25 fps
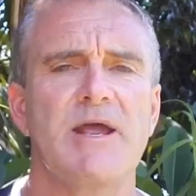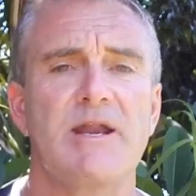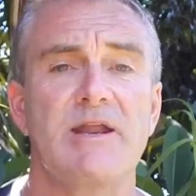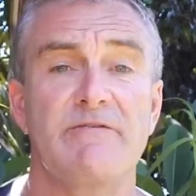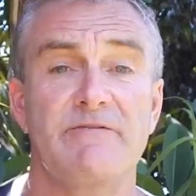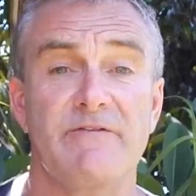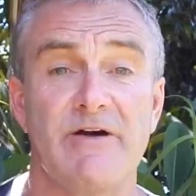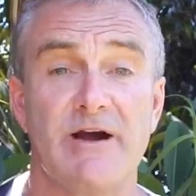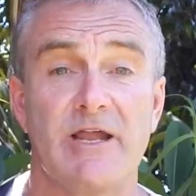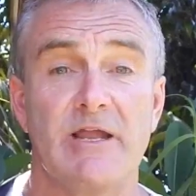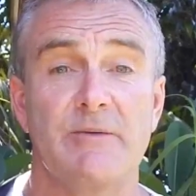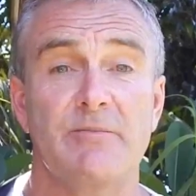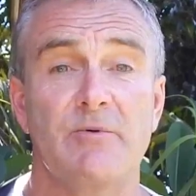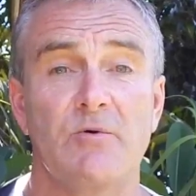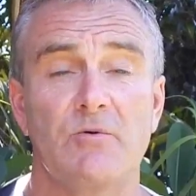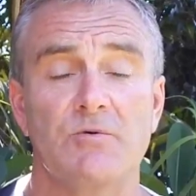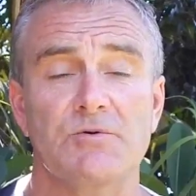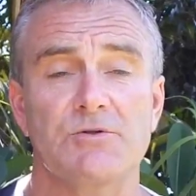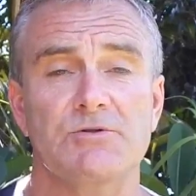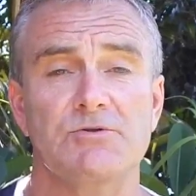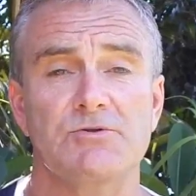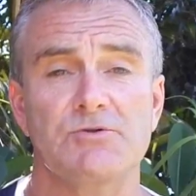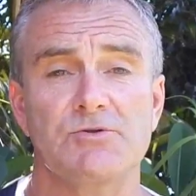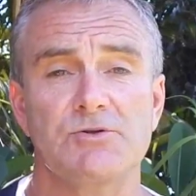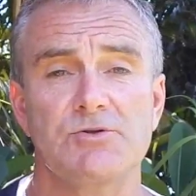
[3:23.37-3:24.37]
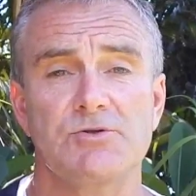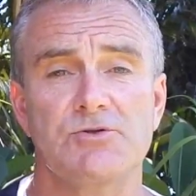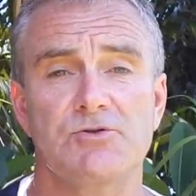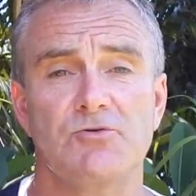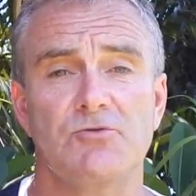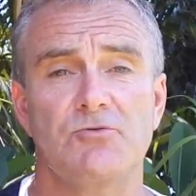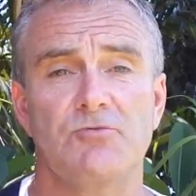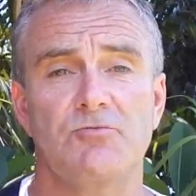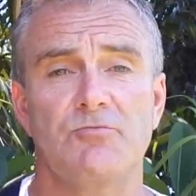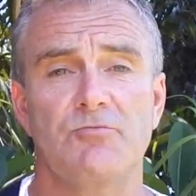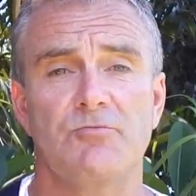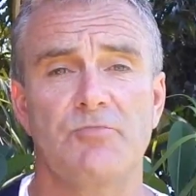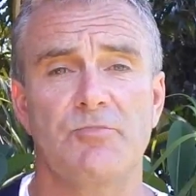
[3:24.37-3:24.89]
any valuables
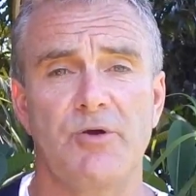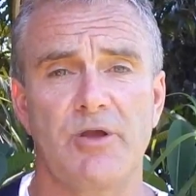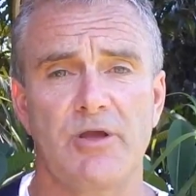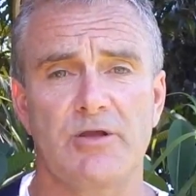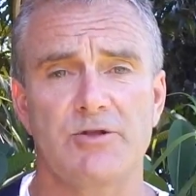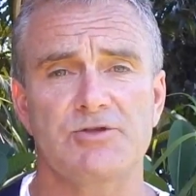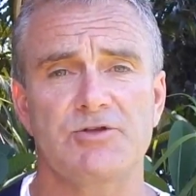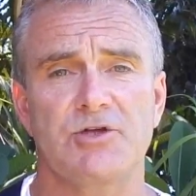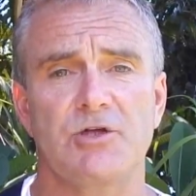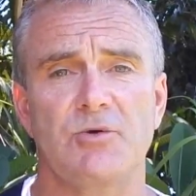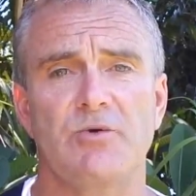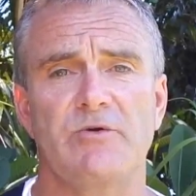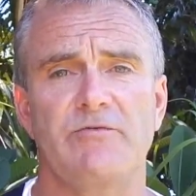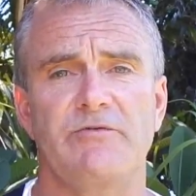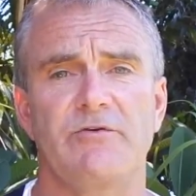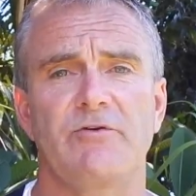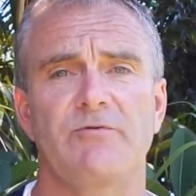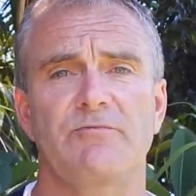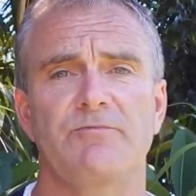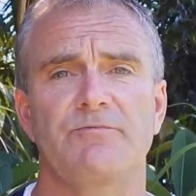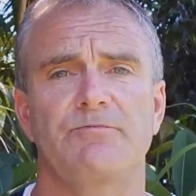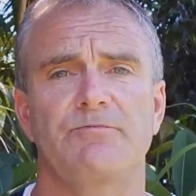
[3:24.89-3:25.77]
to PNG with you.